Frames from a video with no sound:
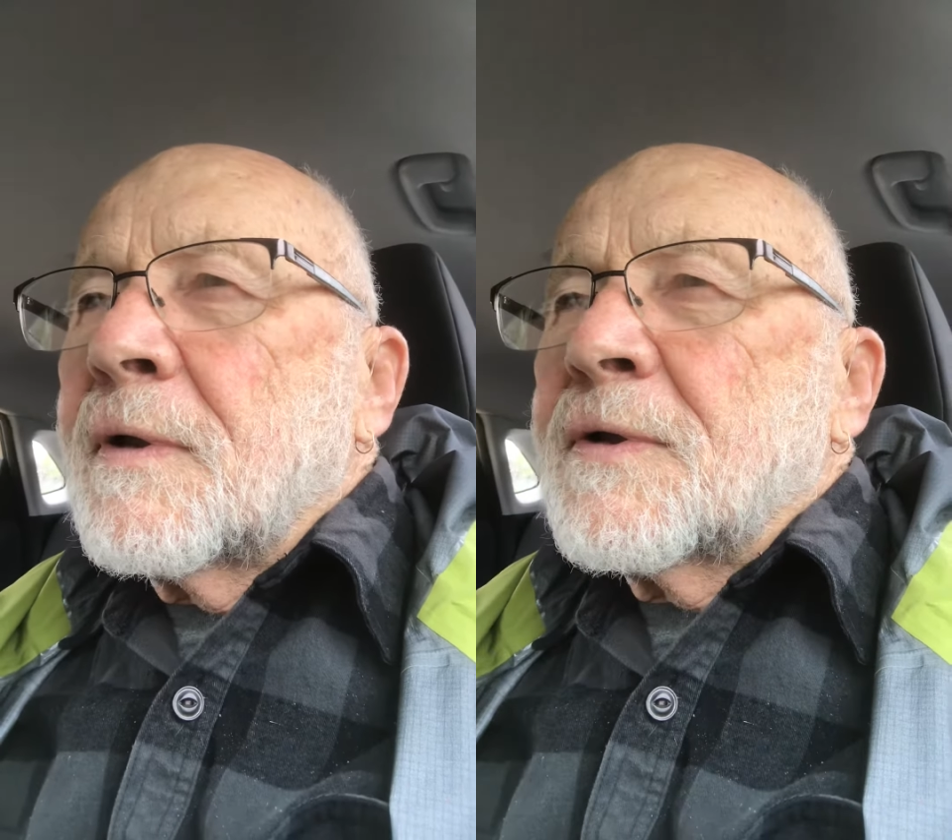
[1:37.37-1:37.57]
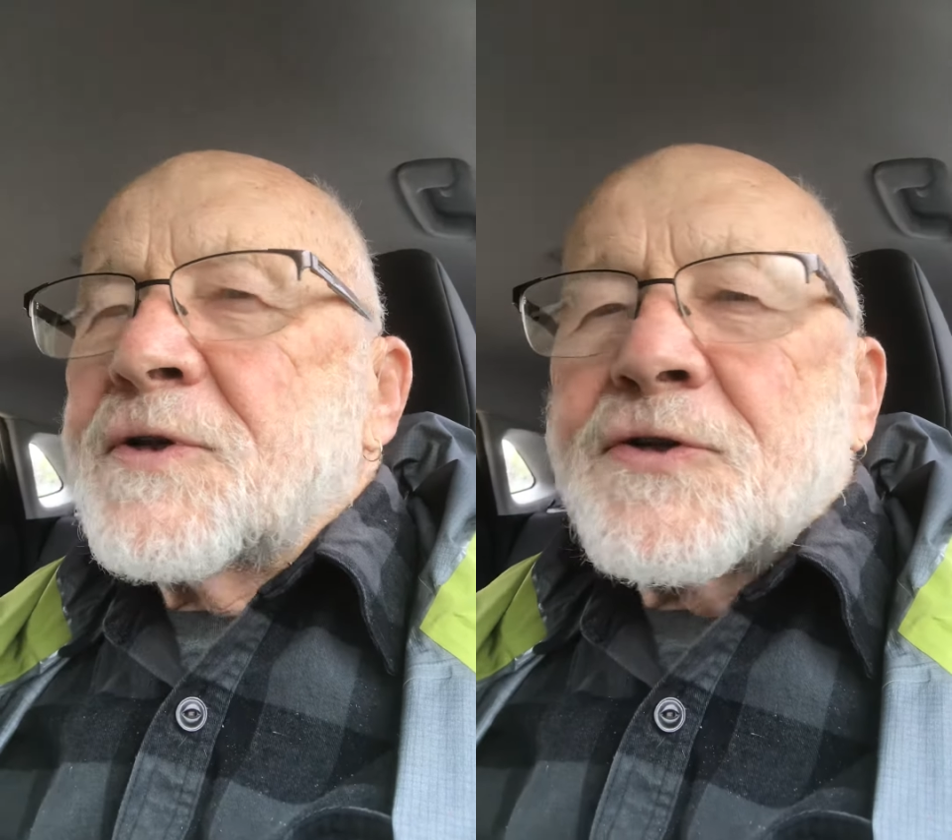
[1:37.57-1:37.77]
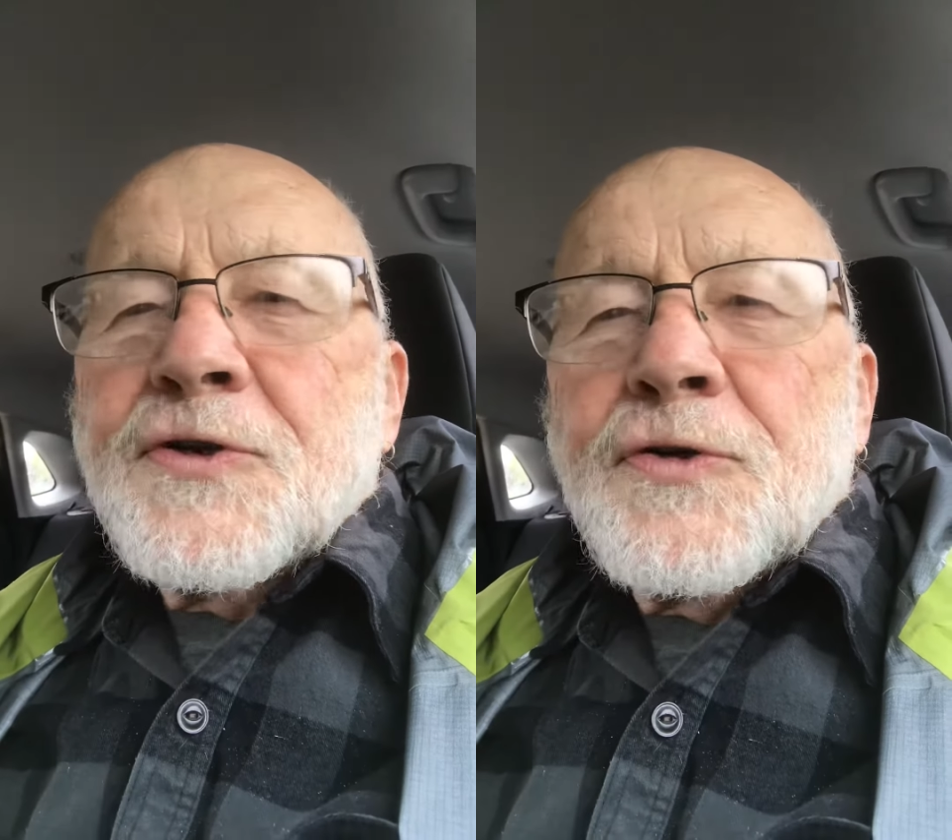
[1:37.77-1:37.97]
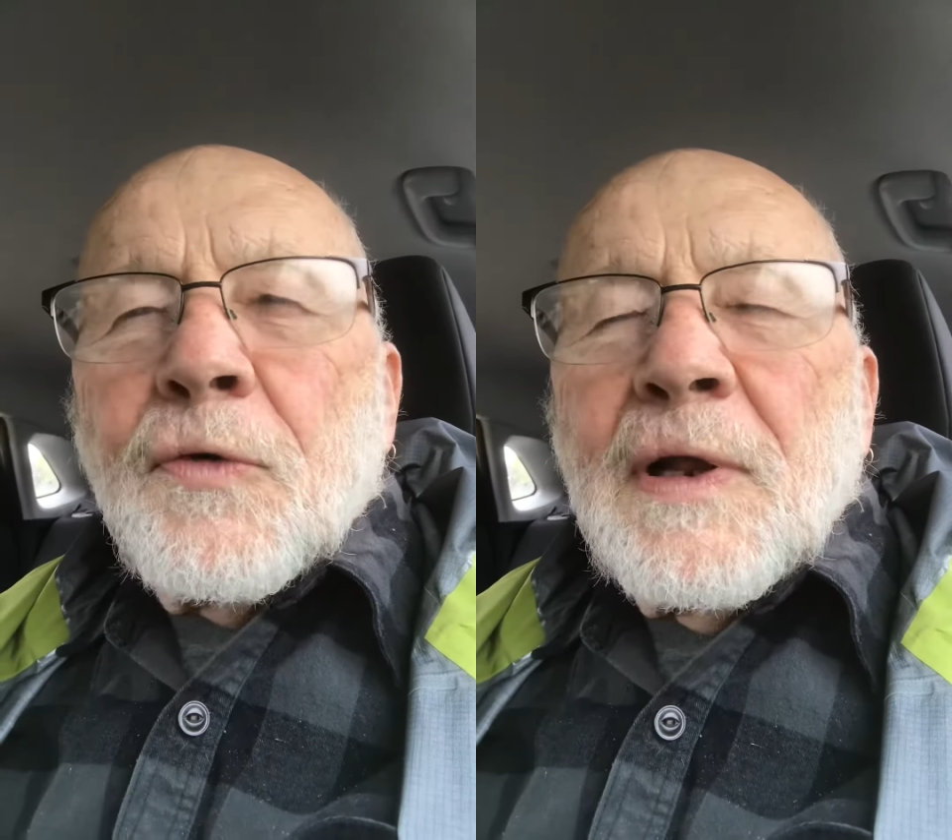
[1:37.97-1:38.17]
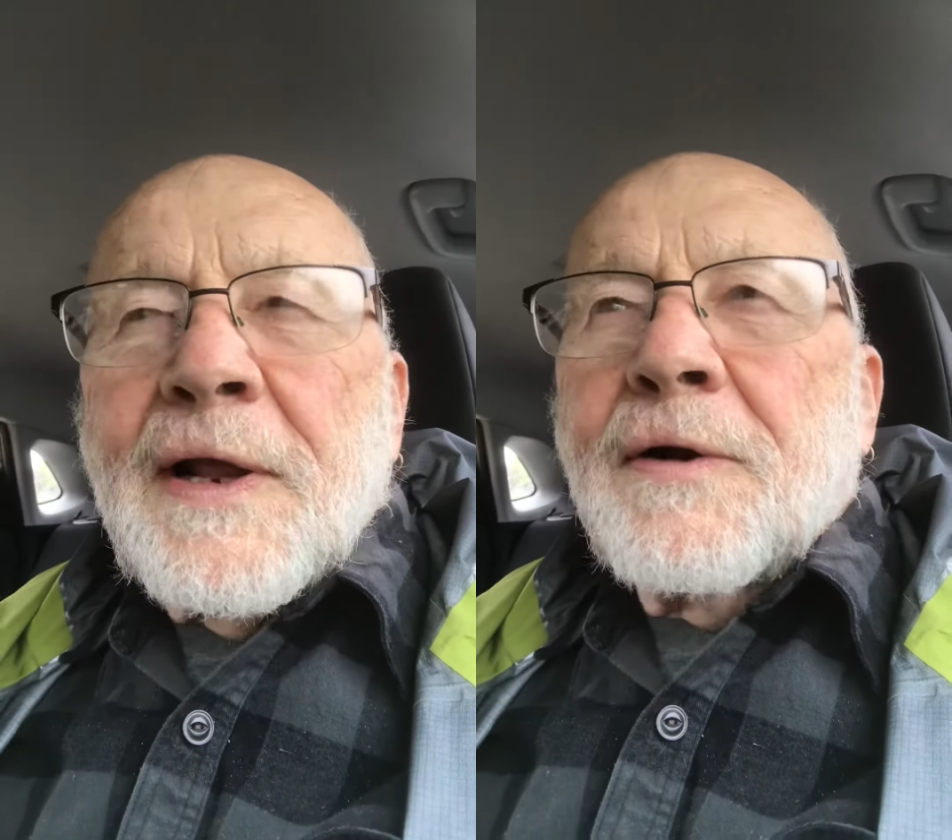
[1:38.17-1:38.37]
Sister Joan
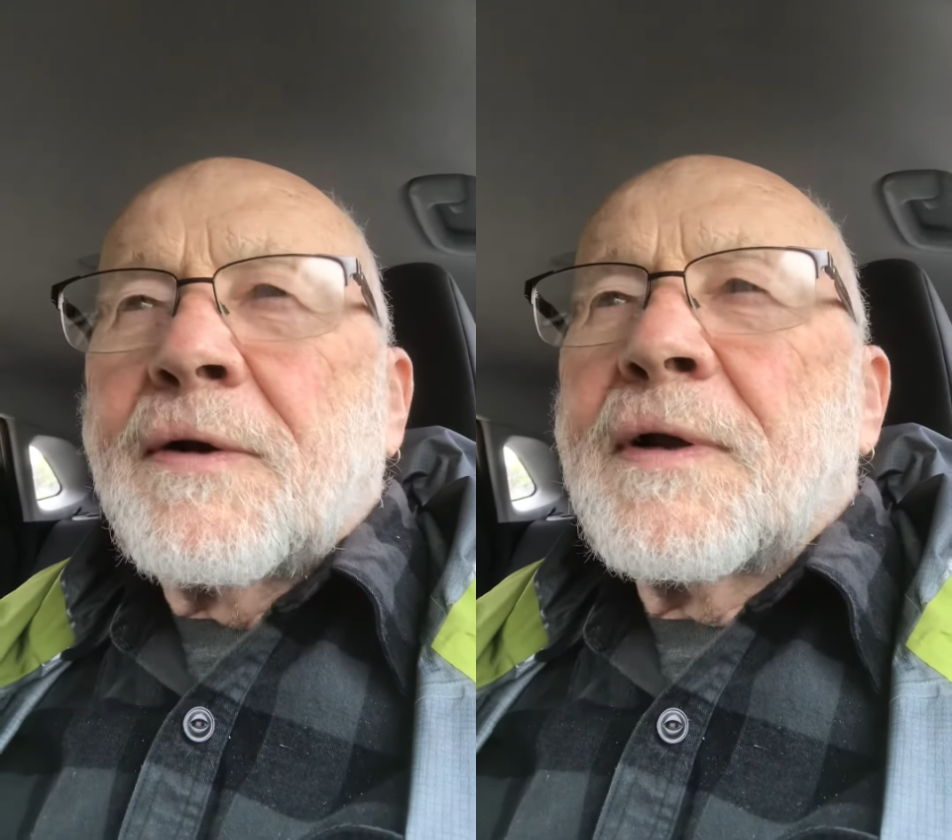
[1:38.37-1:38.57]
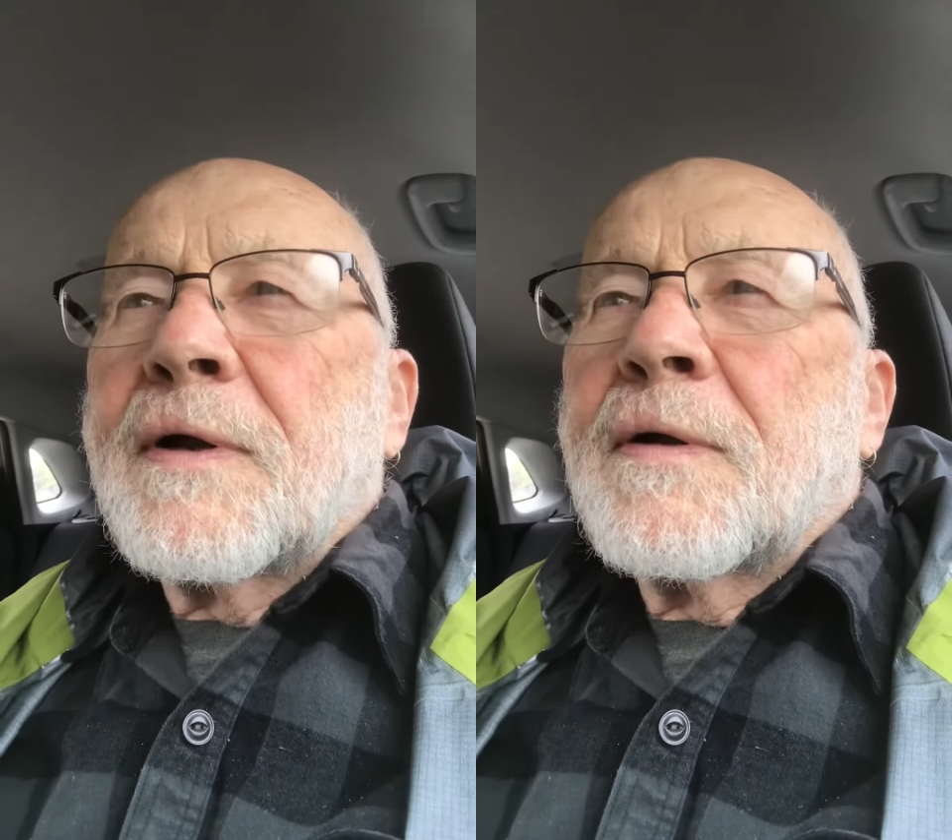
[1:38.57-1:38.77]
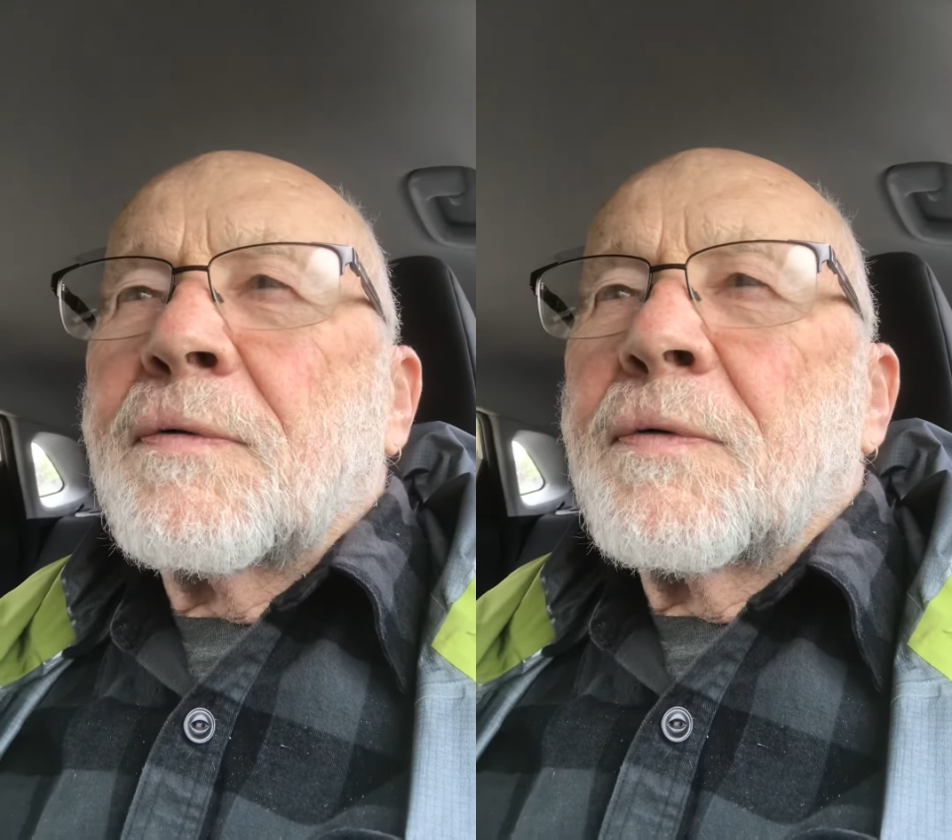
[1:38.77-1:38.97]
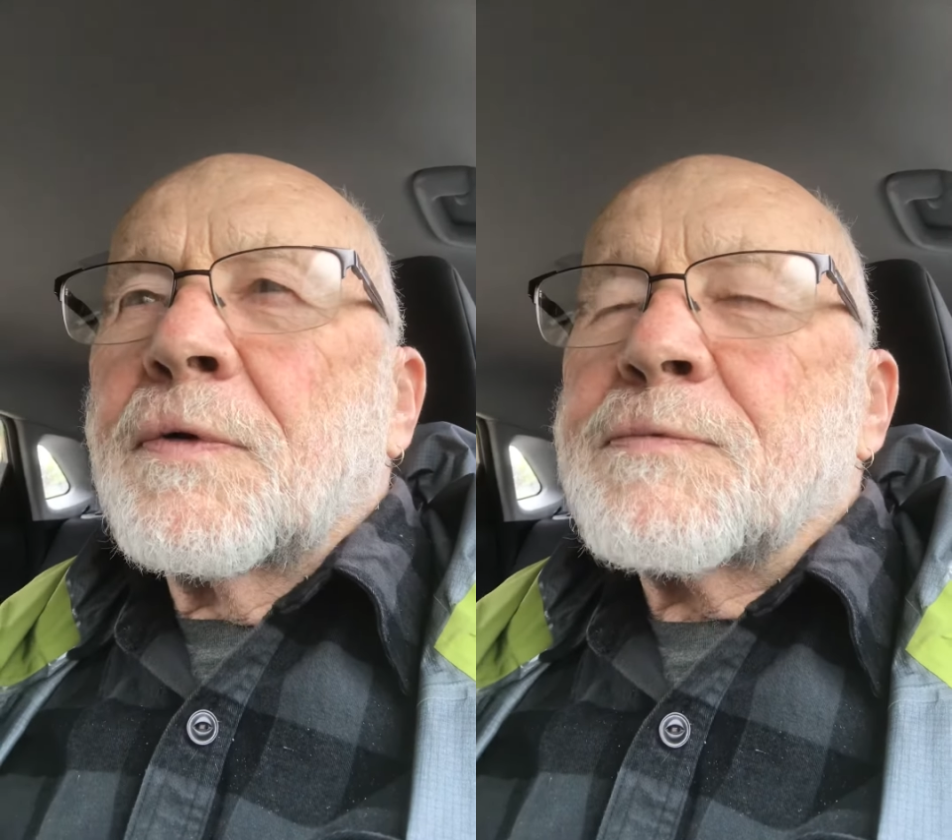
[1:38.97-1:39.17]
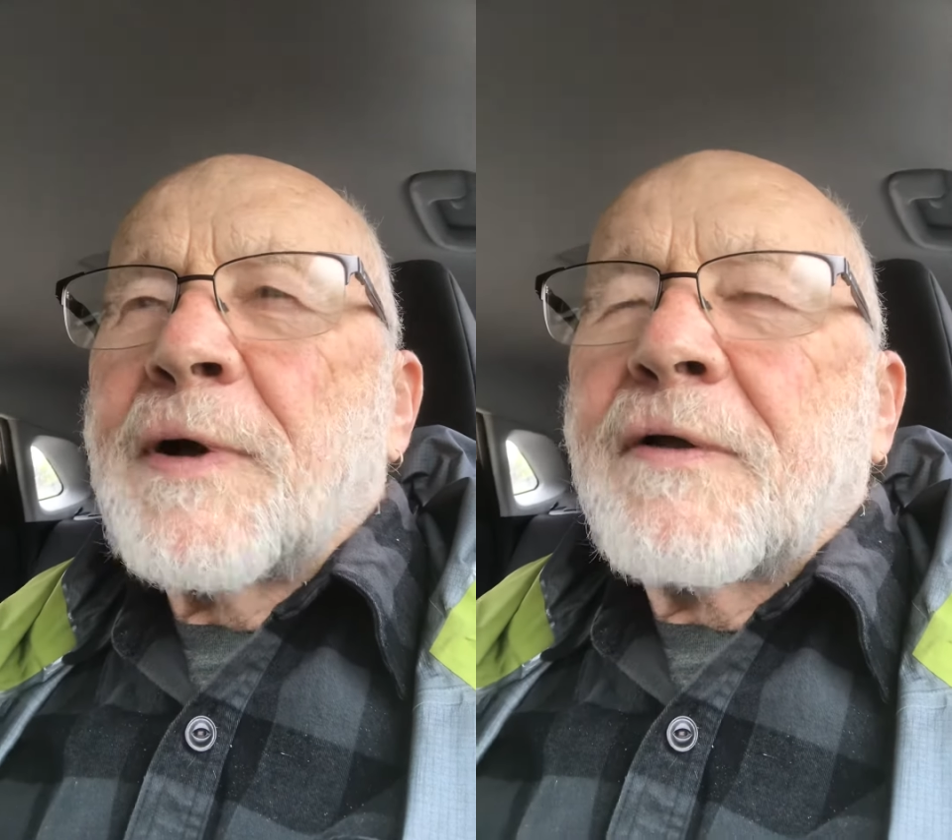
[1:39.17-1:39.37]
Leonard
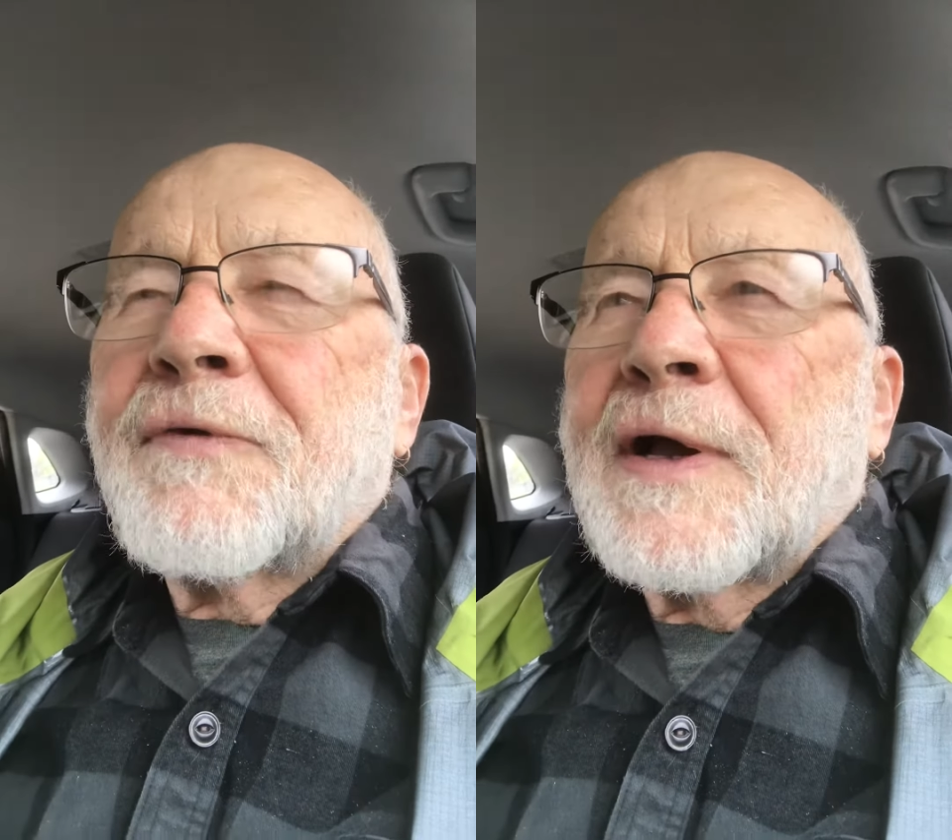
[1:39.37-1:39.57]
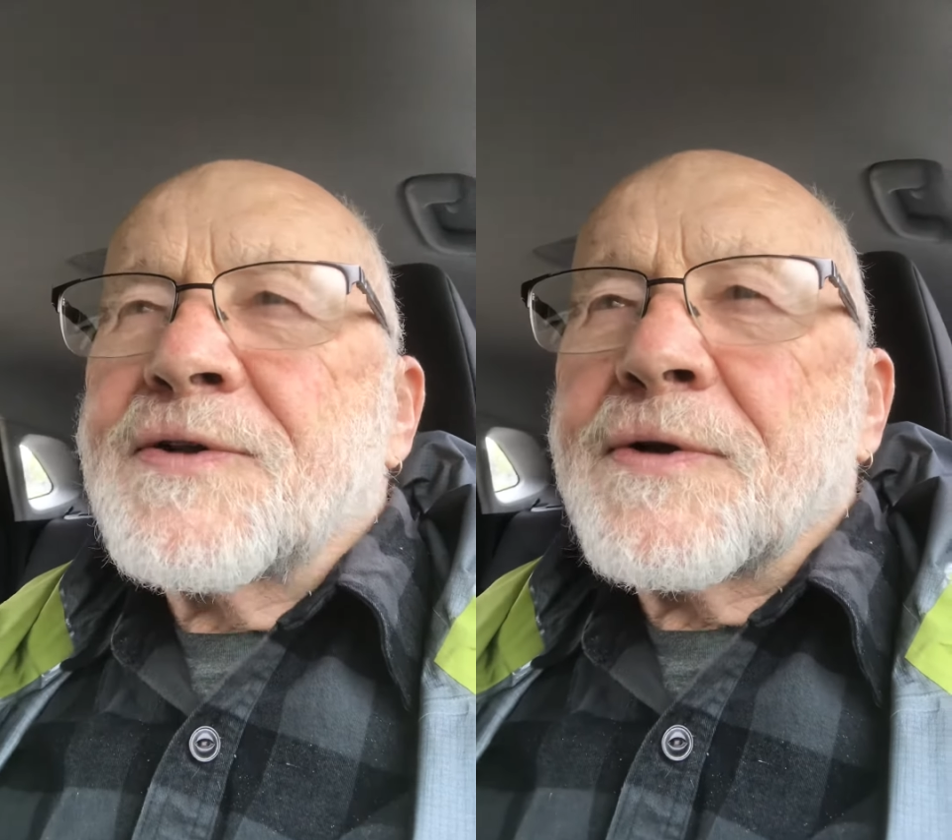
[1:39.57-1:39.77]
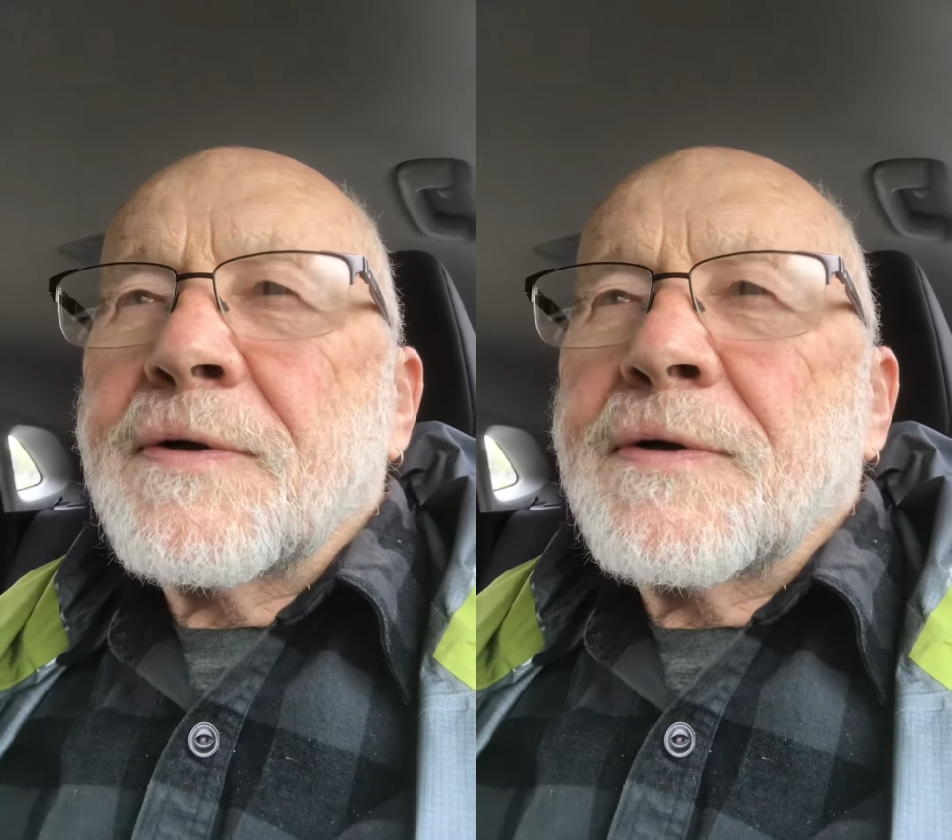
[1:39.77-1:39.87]
was my advisor,